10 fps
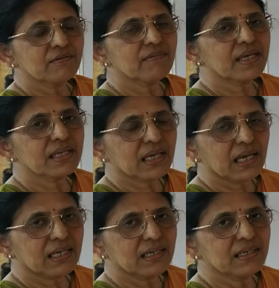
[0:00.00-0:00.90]
one
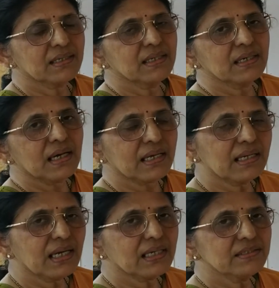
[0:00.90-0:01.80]
can
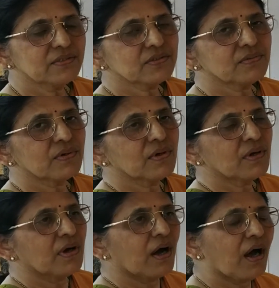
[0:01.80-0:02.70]
analyze
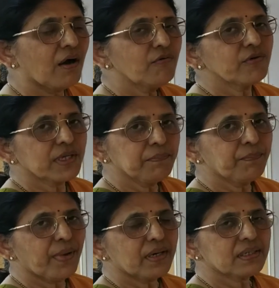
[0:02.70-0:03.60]
how
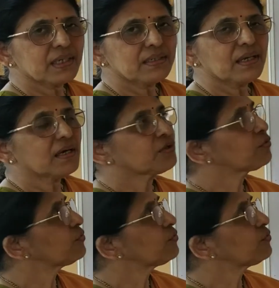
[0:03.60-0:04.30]
important or to